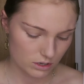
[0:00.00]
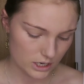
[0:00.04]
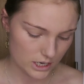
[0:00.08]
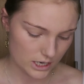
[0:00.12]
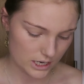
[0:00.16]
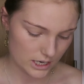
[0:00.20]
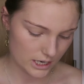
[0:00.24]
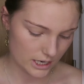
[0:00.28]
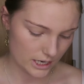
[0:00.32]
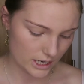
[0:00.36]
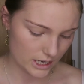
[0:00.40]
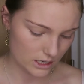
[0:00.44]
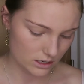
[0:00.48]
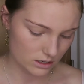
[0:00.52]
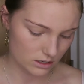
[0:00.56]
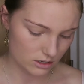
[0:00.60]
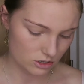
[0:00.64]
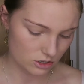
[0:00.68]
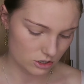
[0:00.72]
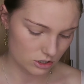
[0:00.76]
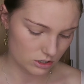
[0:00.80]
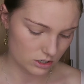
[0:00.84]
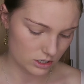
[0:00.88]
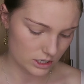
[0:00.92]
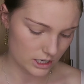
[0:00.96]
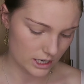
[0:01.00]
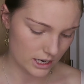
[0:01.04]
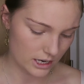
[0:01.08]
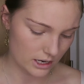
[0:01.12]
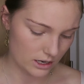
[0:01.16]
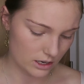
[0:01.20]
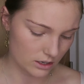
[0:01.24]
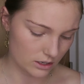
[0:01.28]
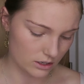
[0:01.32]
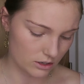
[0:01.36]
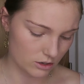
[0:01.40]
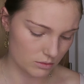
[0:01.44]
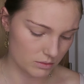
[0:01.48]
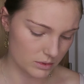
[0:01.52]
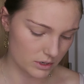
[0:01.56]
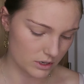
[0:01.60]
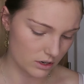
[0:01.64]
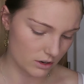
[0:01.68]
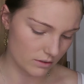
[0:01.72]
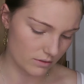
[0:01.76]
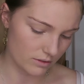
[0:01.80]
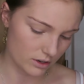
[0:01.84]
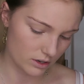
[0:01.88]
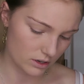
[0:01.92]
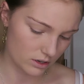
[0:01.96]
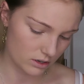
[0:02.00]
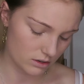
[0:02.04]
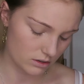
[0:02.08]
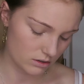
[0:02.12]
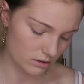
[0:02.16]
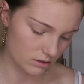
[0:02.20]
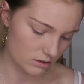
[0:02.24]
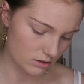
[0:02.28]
and I guess just take a little bit of it